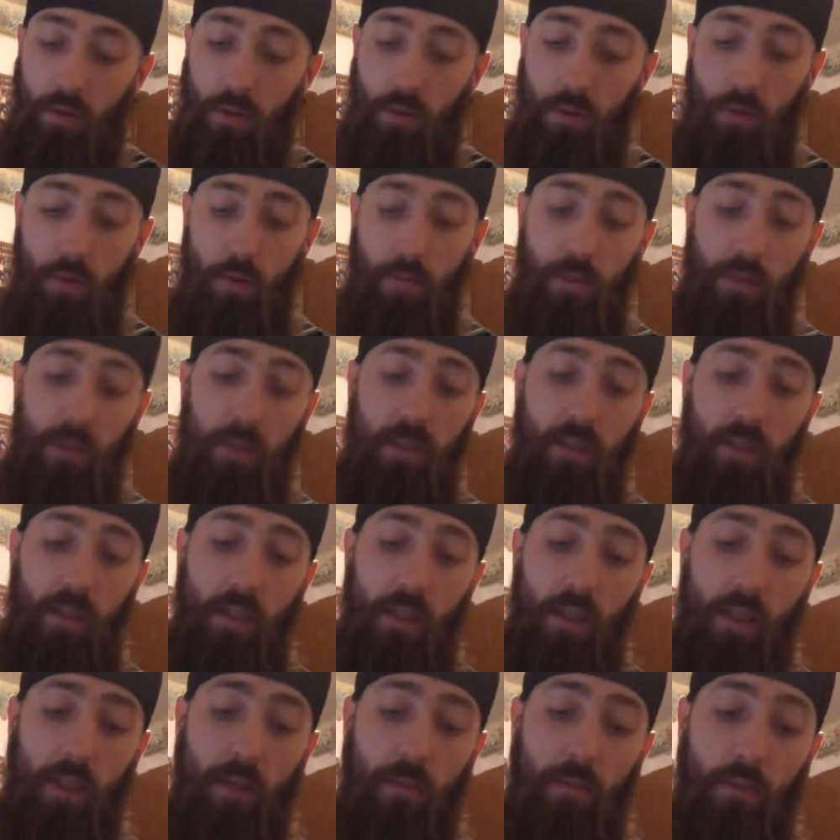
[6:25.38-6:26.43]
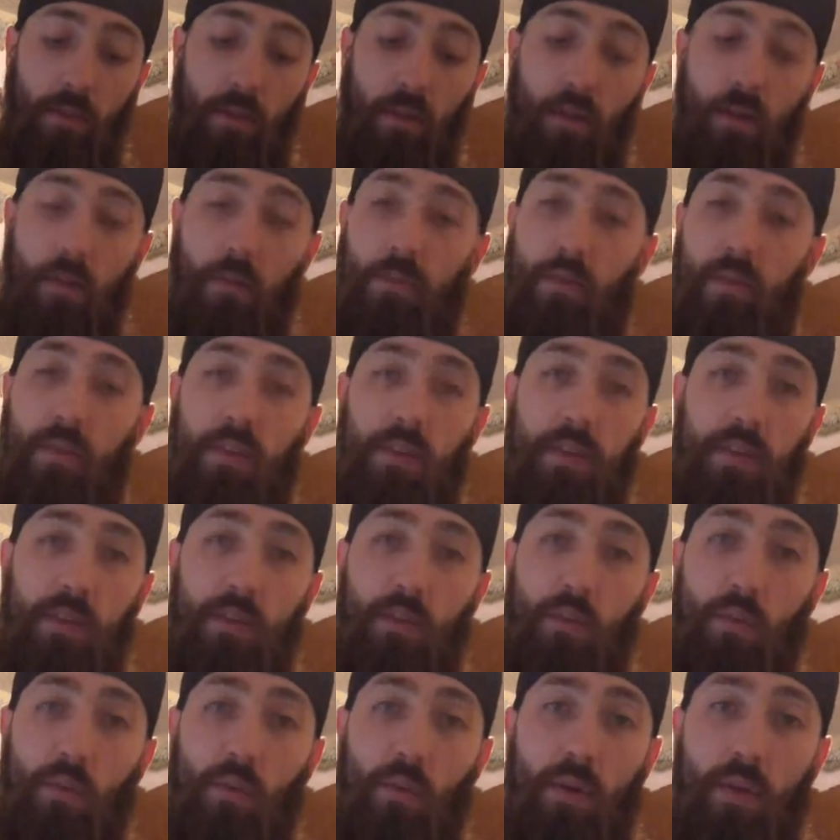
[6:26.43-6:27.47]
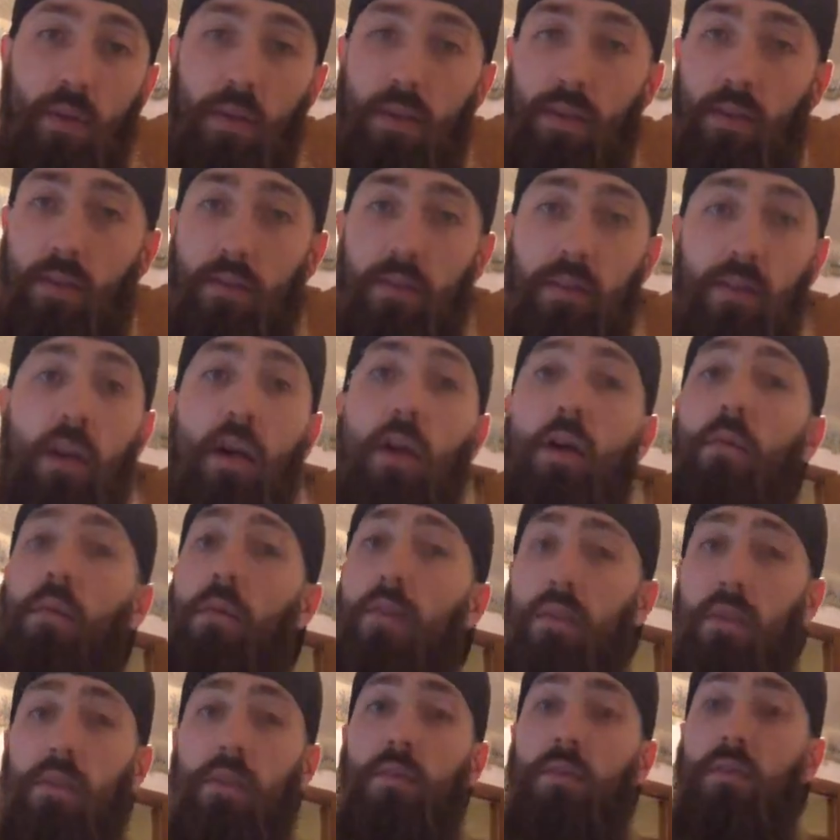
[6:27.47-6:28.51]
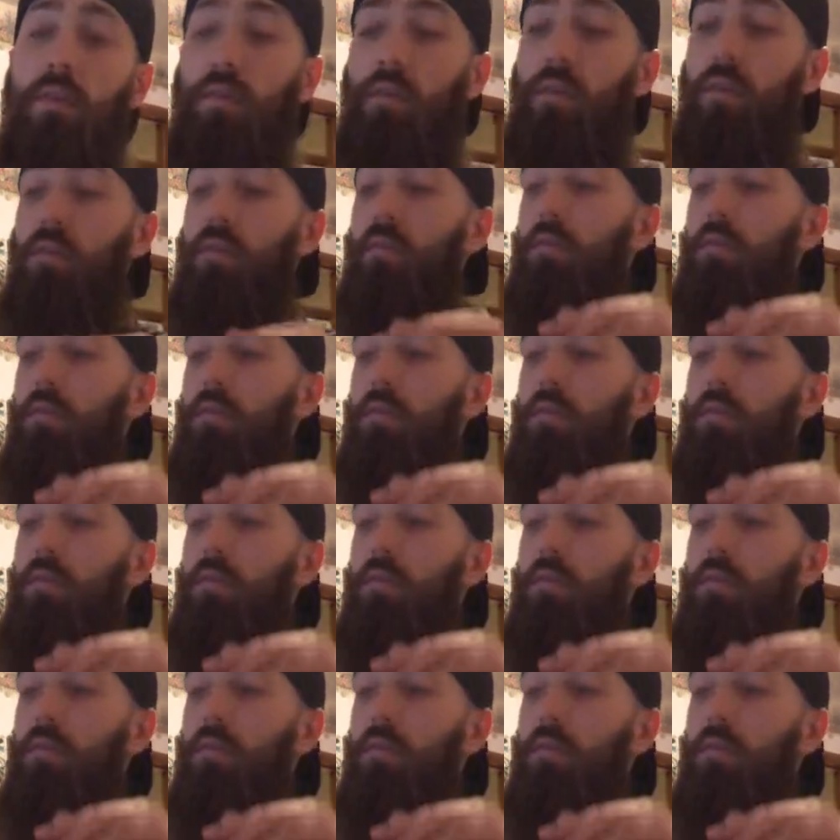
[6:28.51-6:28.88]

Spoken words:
pieces of tape. Don't ever just do one. Always do two.